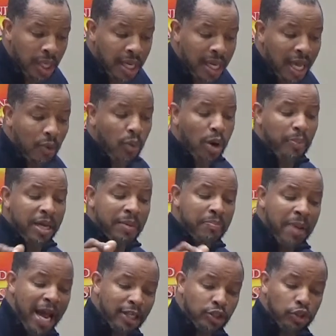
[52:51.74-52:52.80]
it will be
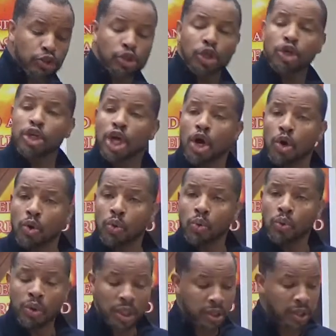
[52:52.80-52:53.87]
measured to you.
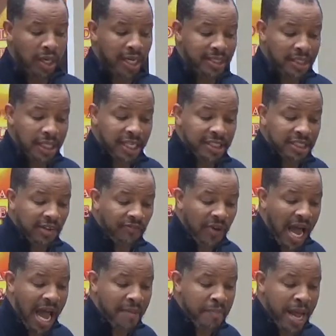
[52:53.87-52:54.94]
So let's, let's
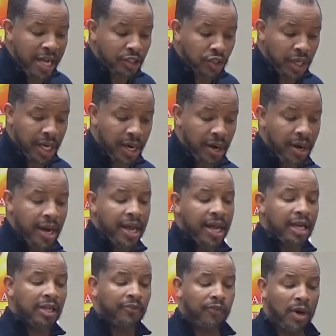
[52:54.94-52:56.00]
define measure here. It
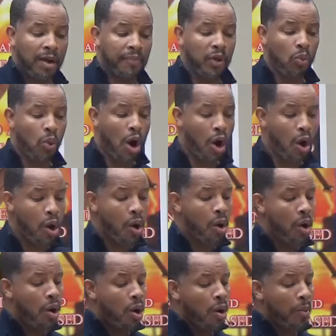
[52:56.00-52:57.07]
is from the word
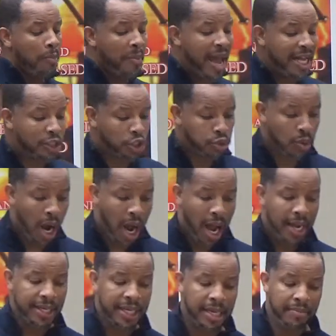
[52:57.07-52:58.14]

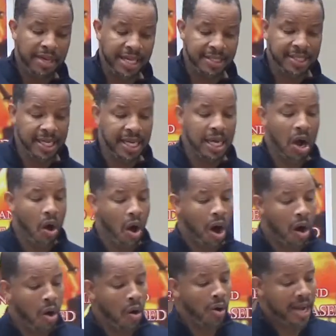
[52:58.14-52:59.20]
metron,
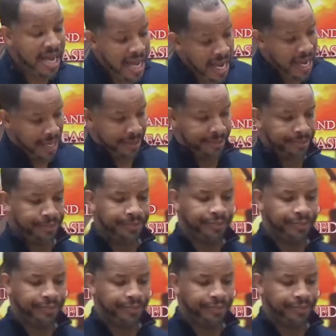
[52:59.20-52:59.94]
M-E-T-R-O-N.